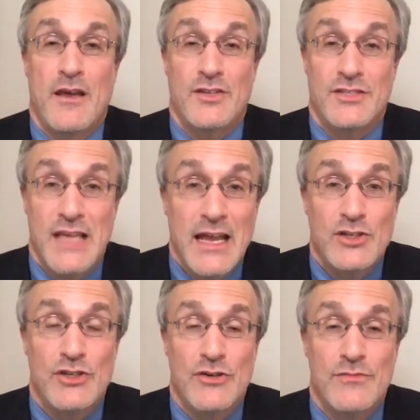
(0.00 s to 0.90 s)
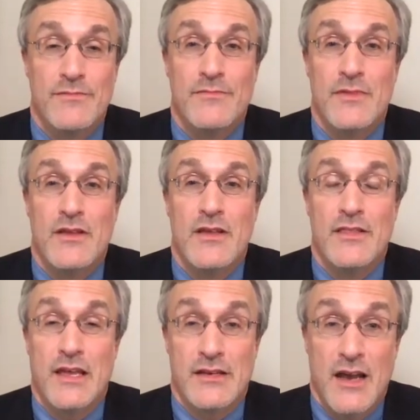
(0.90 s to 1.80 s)
a statute
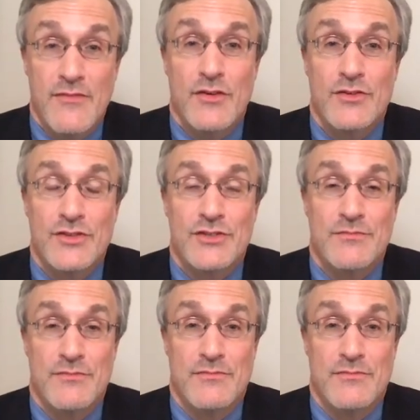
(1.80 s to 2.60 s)
that governs